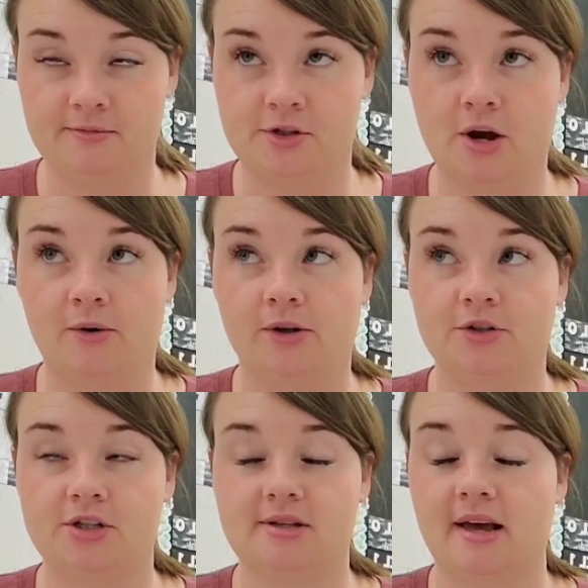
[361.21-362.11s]
So
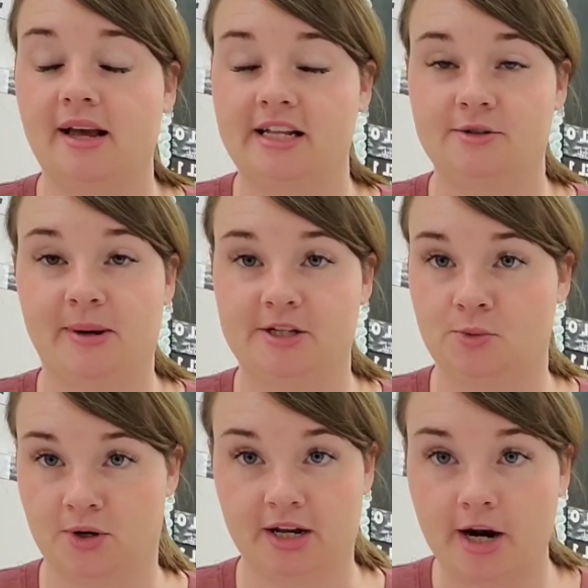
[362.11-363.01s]
it's best
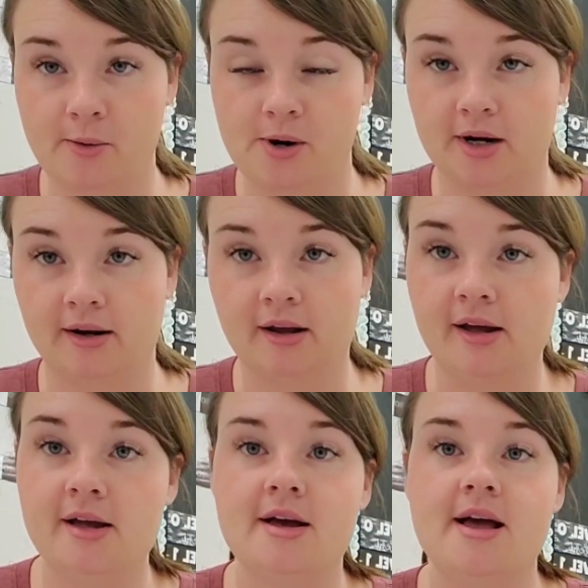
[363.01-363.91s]
1 out of 1.
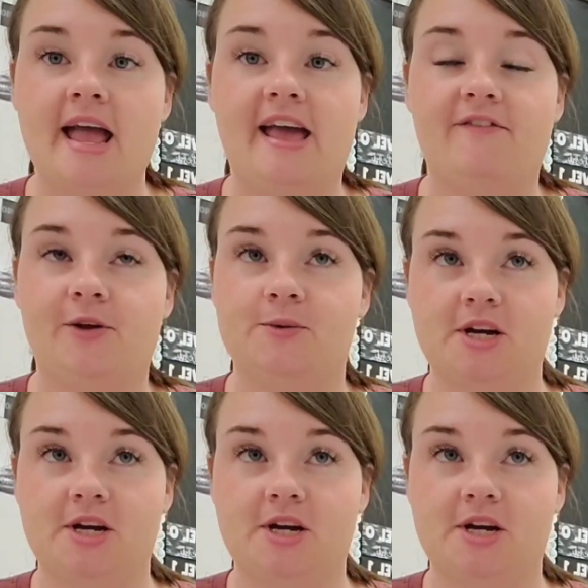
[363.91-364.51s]
If you